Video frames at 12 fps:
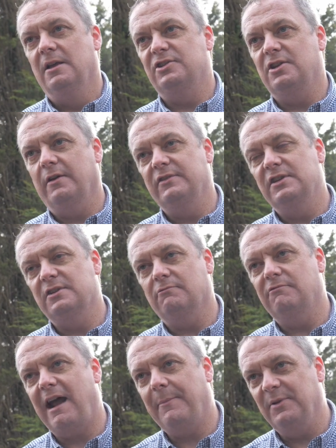services are
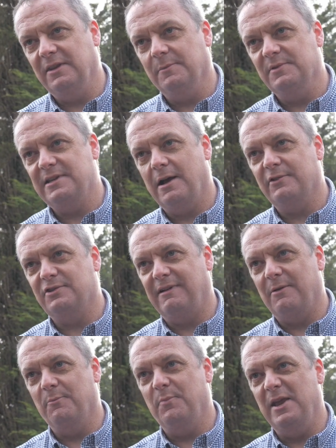wrapping themselves
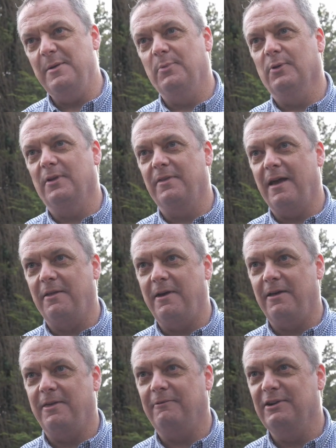around people and their,
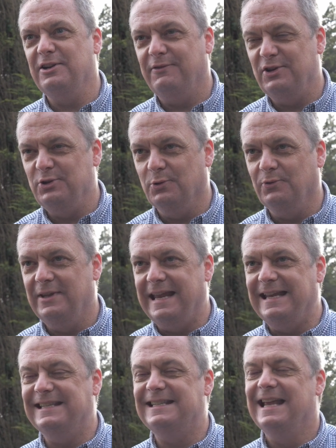their, their individual
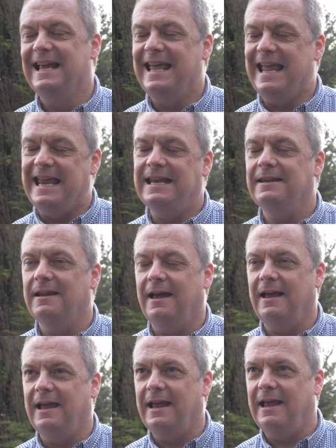needs in
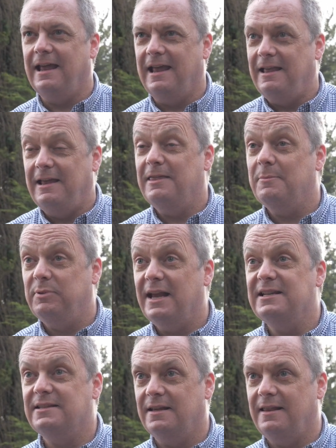in the
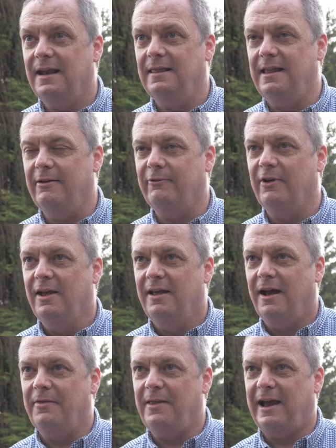place that they live,
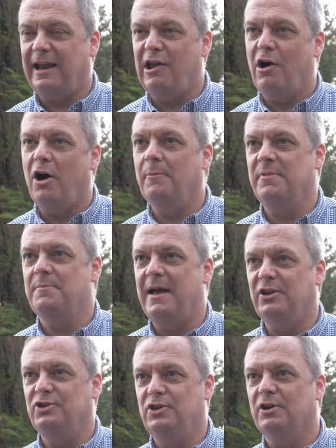and that can't be
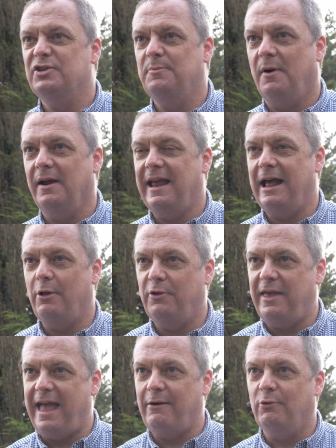met just
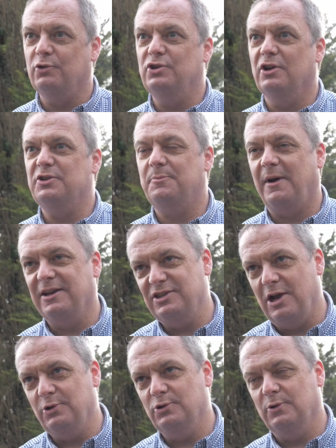healthcare or just by
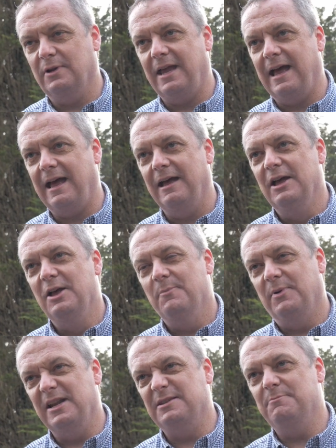social care there,
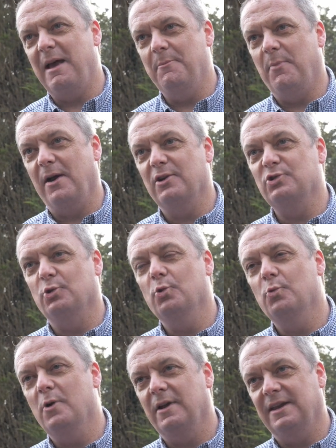but it's met by us
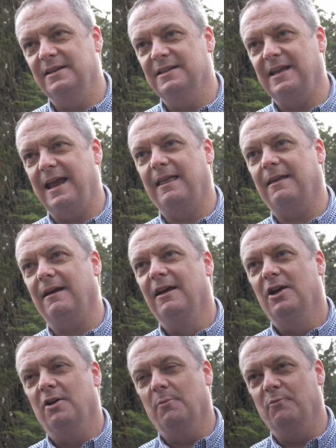all working together
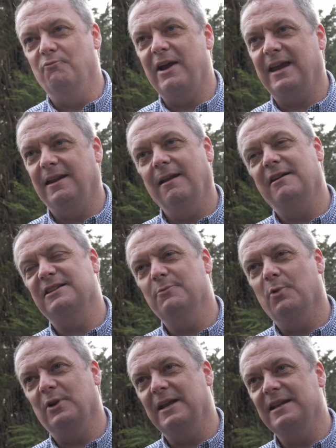and
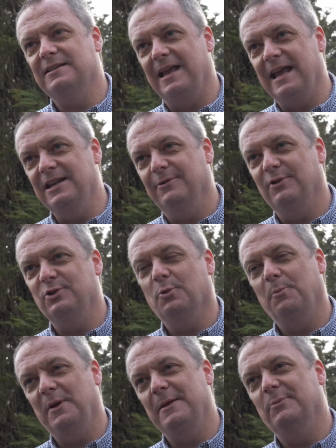recognising what it is that
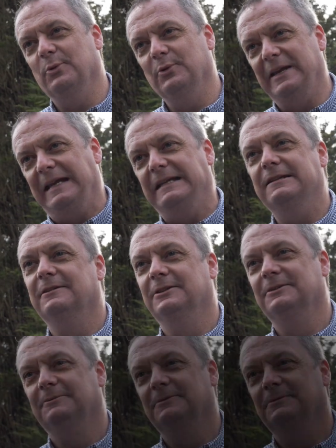individual people need.